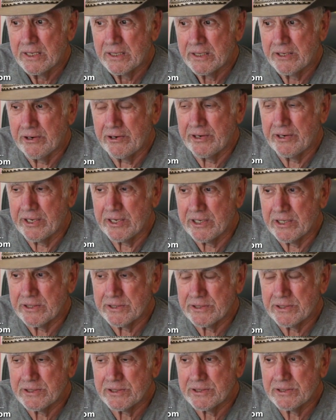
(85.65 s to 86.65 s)
Terry
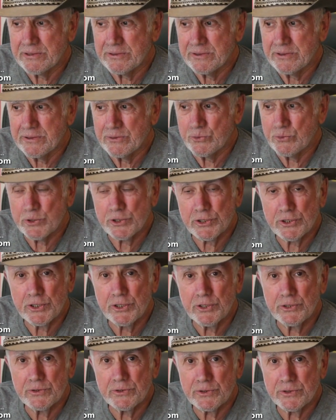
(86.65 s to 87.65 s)
Nicholas was
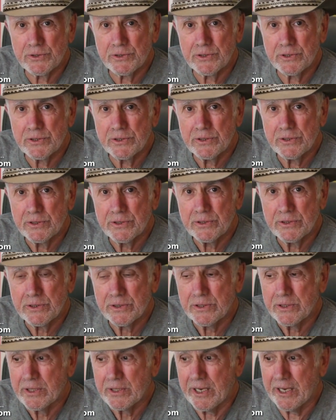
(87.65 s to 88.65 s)
used,
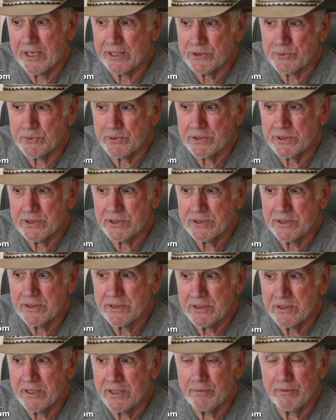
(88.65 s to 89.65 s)
as was
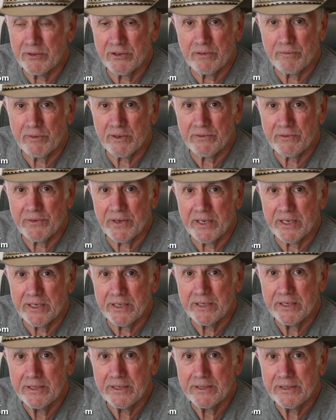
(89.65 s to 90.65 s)
Timothy McVeigh,
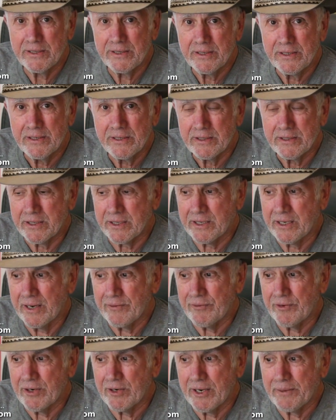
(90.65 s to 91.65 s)
to
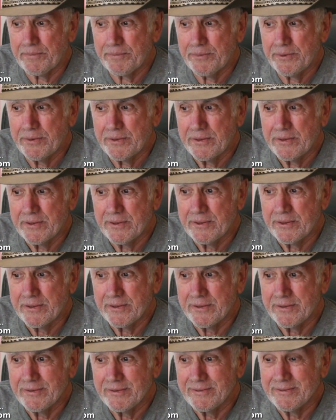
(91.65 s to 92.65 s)
cover up
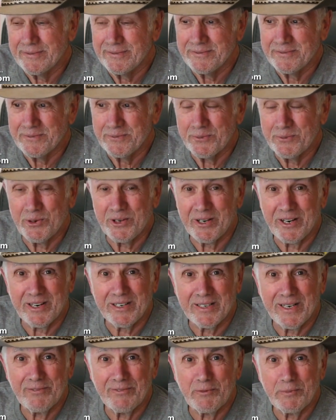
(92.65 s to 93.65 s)
what our
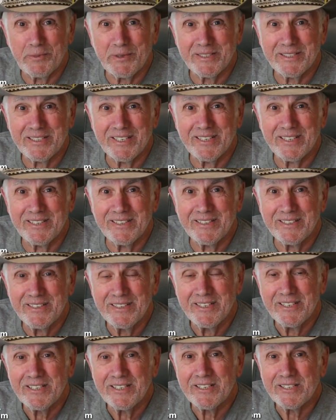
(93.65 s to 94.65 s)
government did,
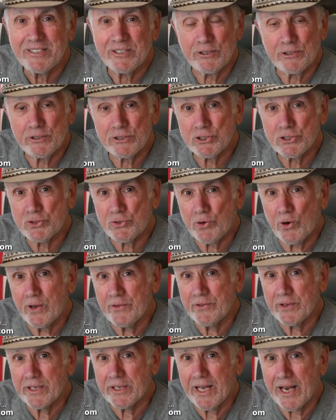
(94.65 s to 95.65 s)
to destroy
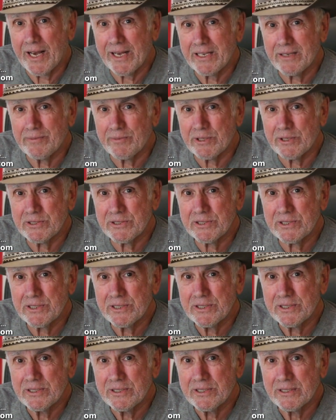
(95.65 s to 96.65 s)
the documents
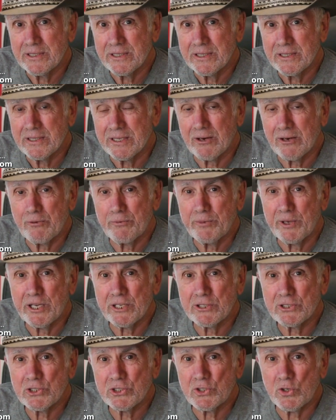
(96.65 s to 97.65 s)
that were
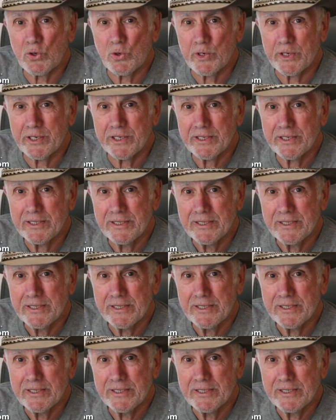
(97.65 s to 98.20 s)
being stored